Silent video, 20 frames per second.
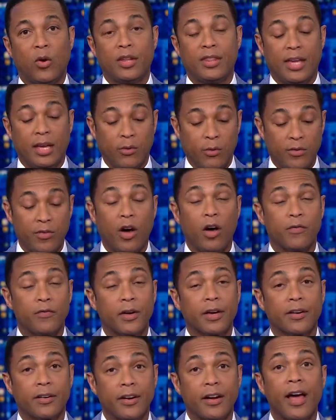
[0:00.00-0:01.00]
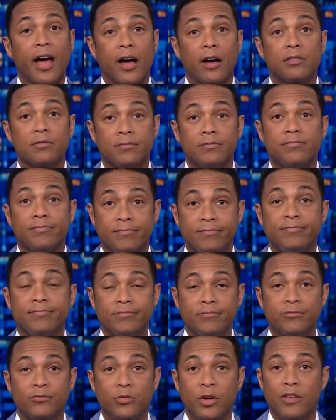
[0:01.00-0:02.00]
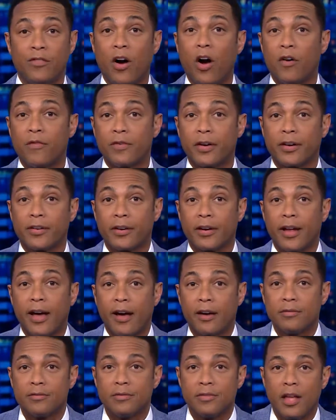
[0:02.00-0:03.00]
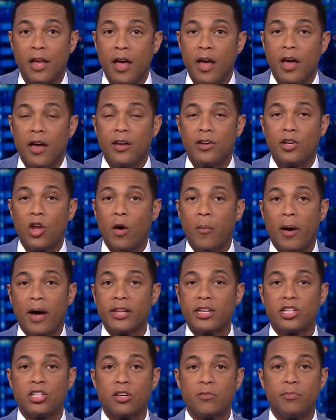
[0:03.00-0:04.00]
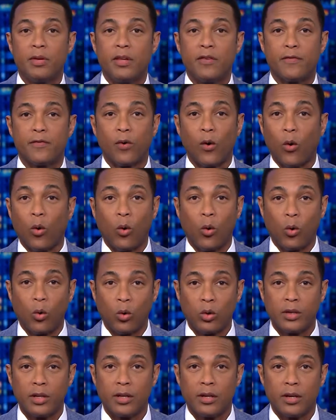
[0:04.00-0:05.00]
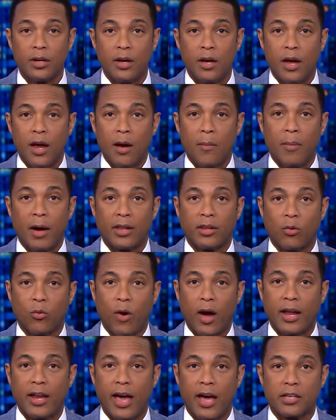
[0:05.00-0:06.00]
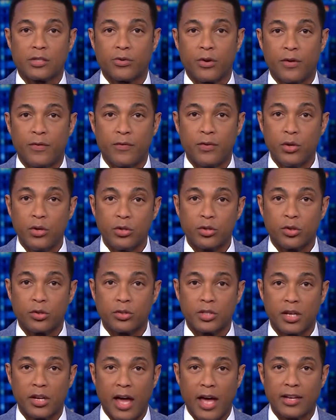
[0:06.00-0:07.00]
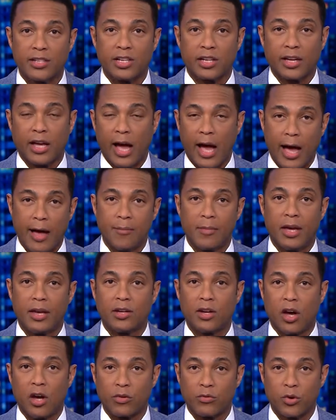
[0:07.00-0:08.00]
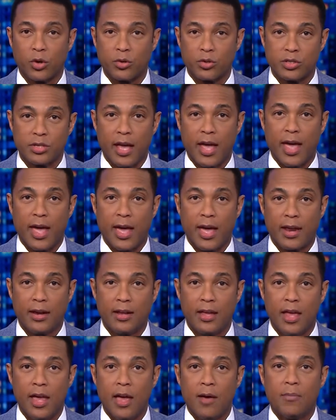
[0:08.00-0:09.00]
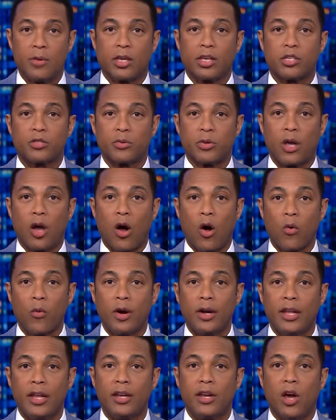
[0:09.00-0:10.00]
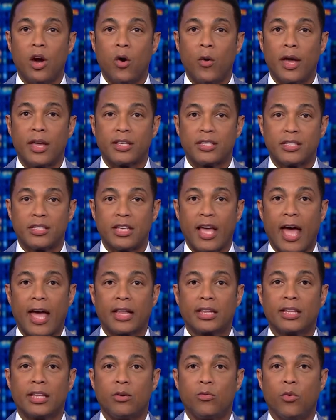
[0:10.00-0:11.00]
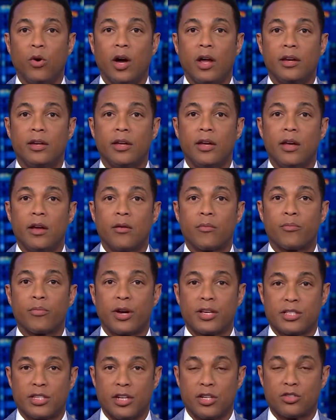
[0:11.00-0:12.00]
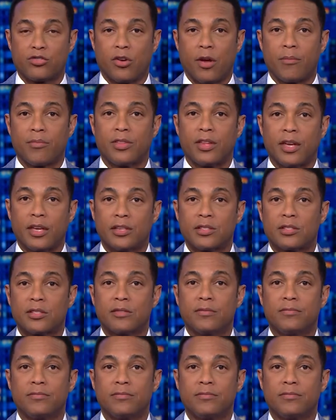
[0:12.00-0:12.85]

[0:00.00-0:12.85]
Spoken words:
I think we've all figured it out. We've all figured it out. Nobody should be fooled by the White House refusal tonight to comment on Roseanne, because we already know exactly what President Trump thinks.